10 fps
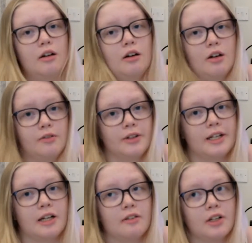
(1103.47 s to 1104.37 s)
over an
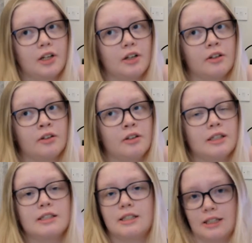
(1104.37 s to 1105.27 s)
hour ago
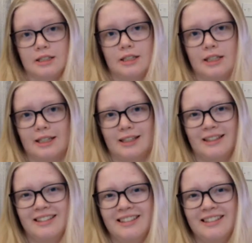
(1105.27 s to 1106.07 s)
and still isn't here.